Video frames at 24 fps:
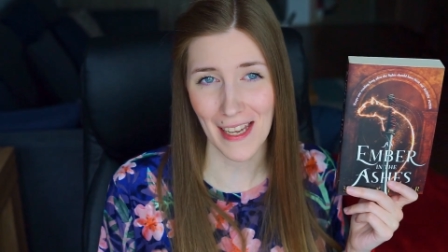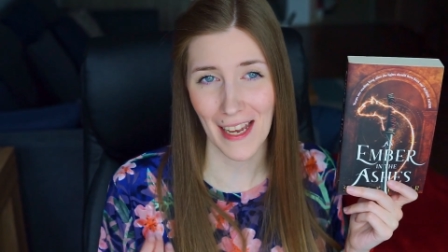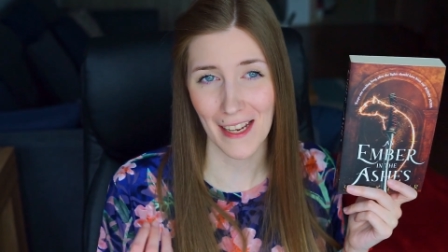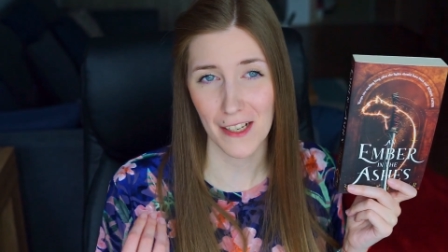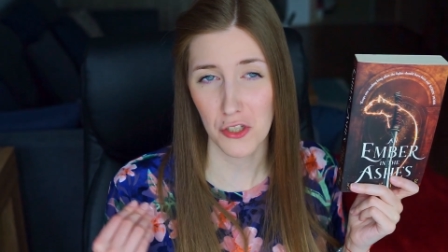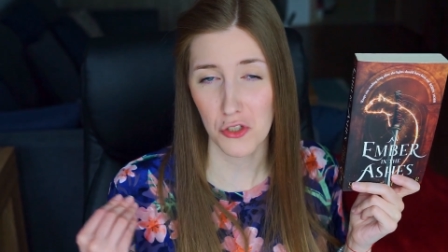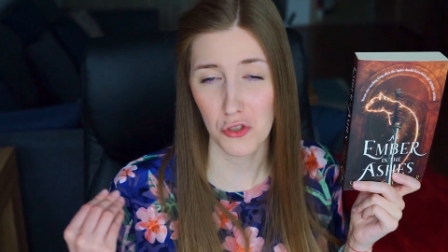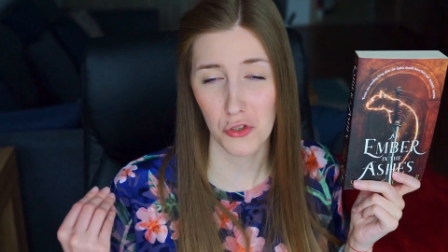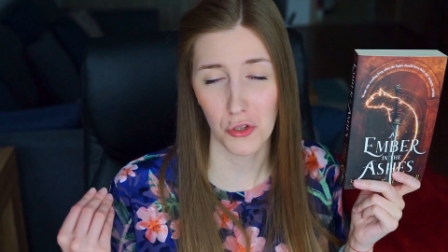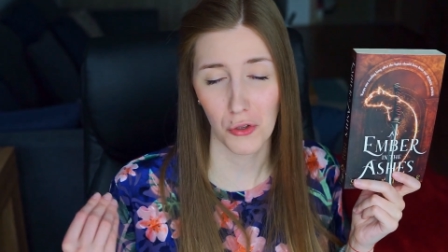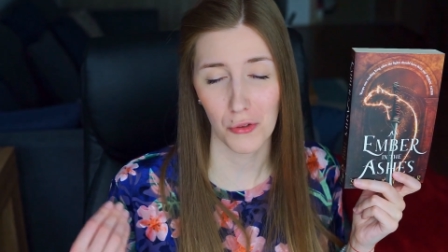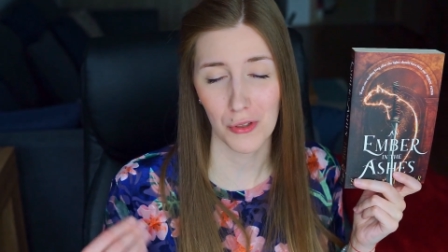I
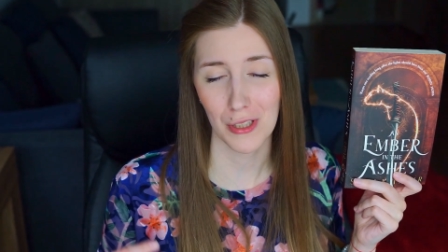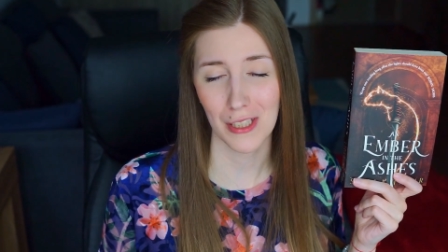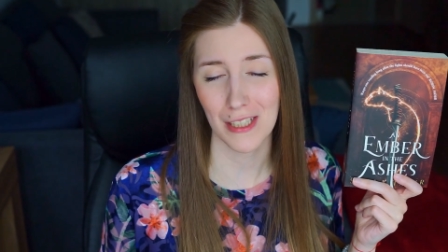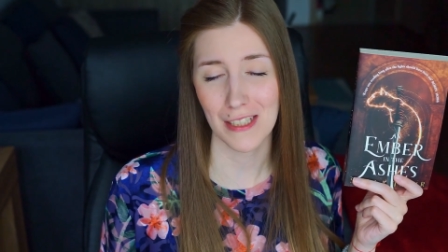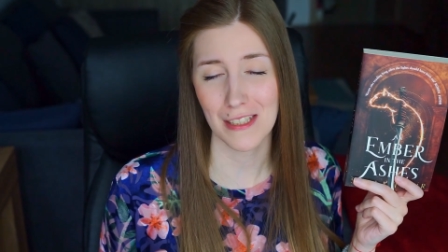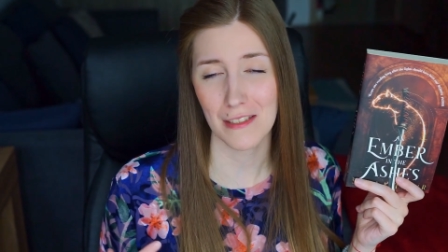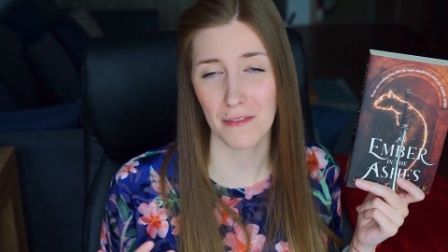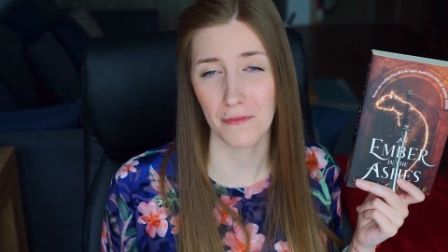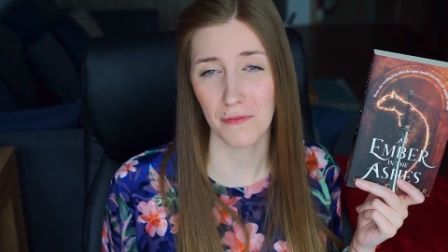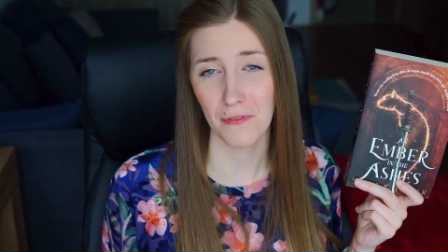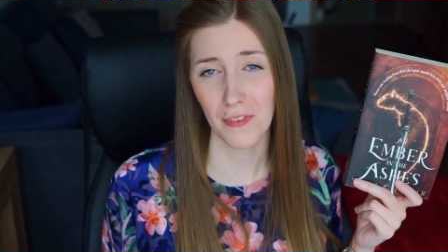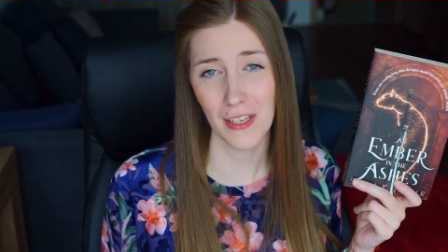just know that
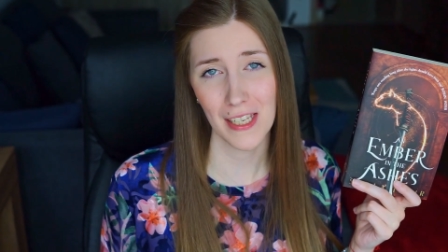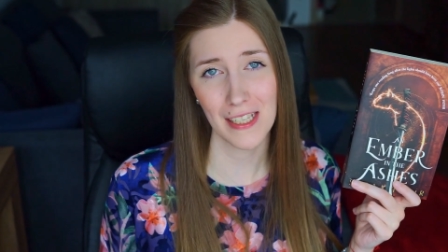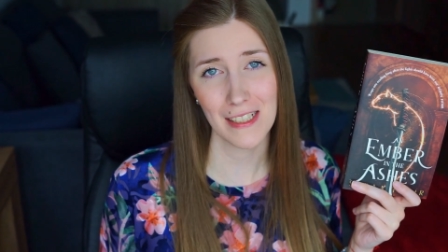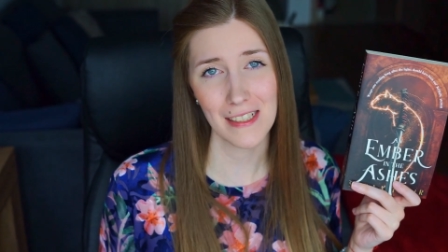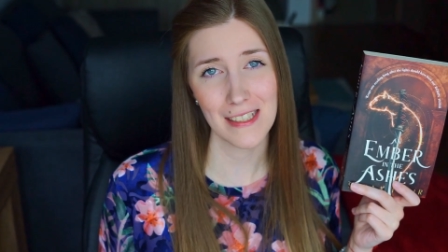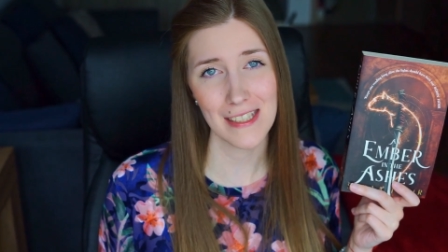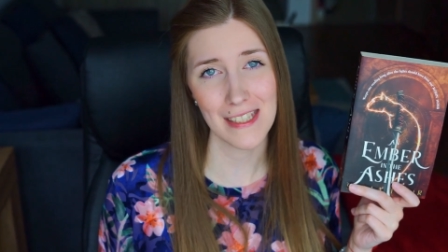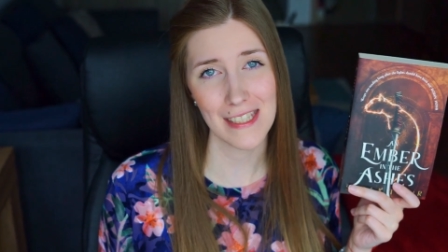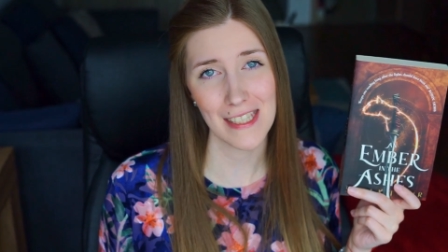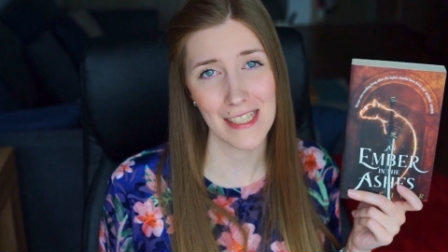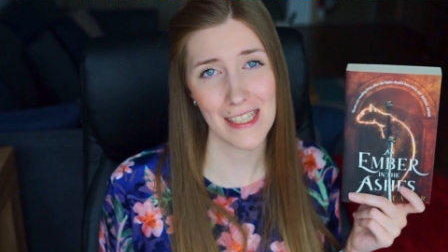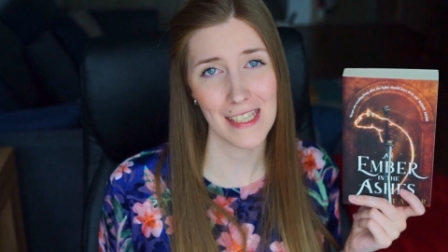it's a
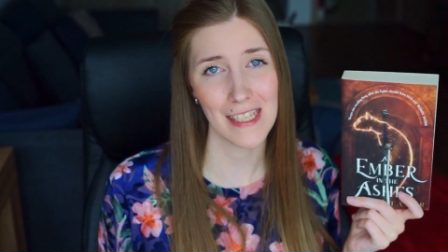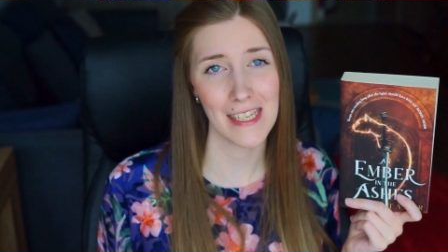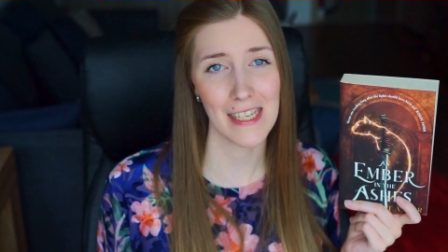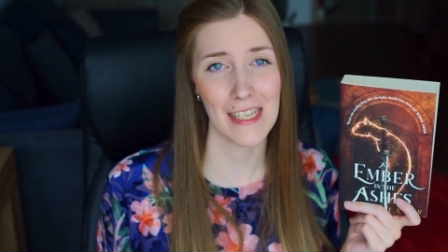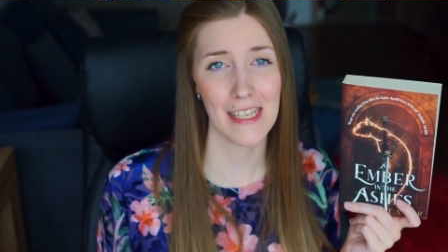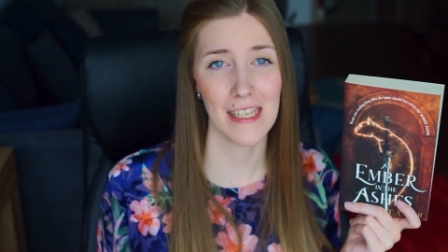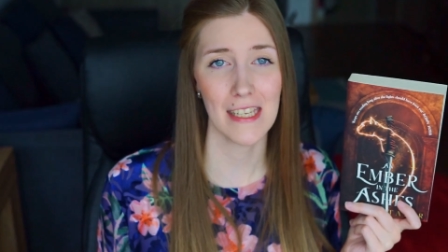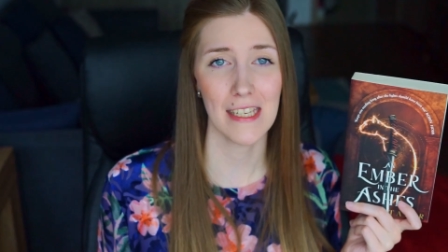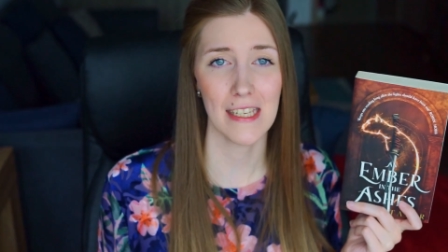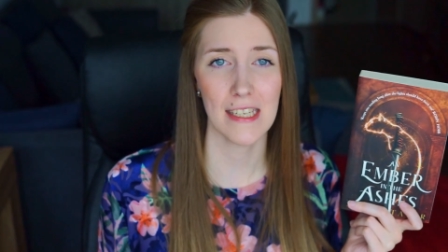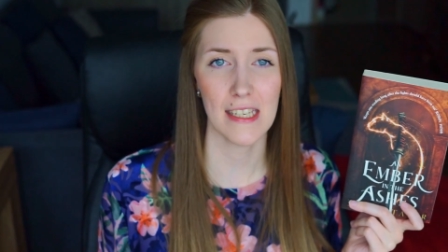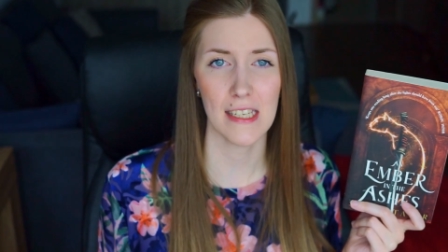fantasy.
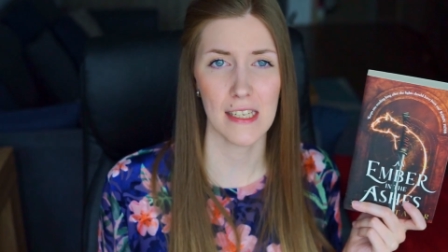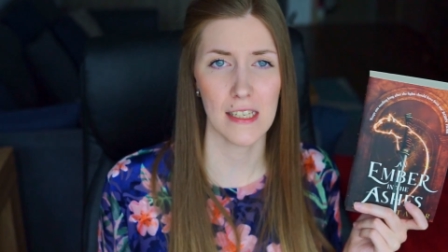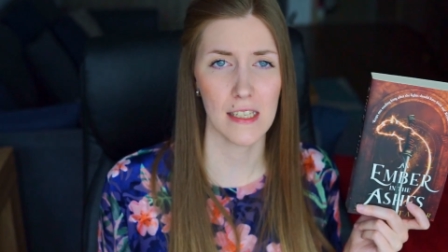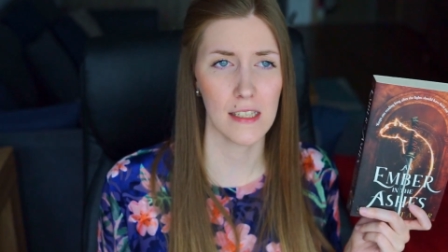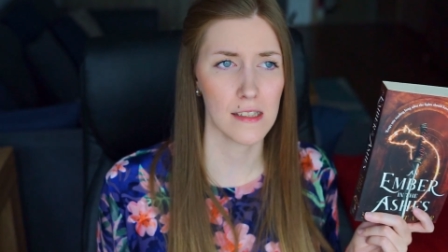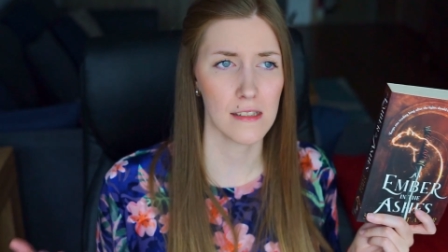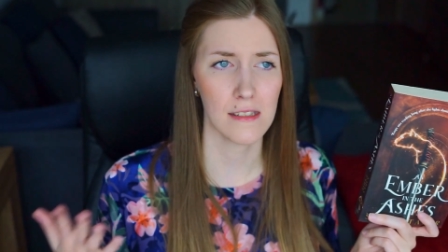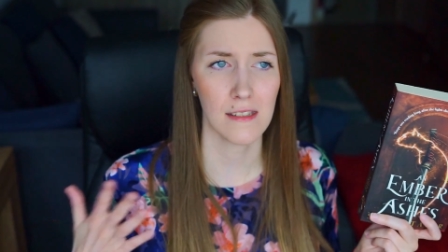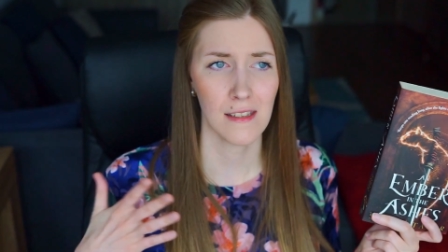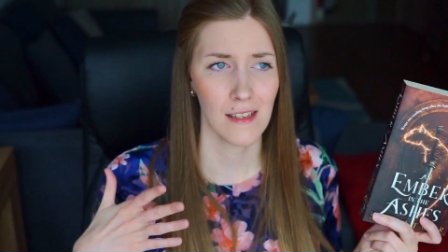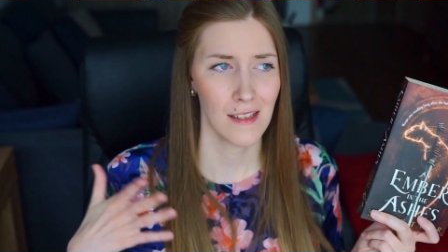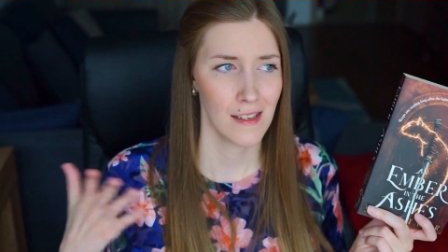
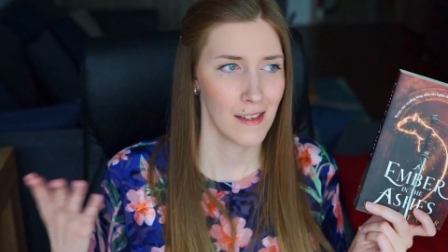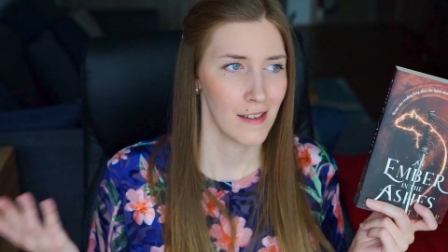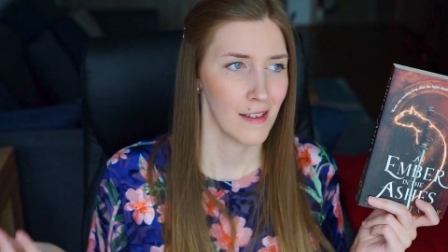It's,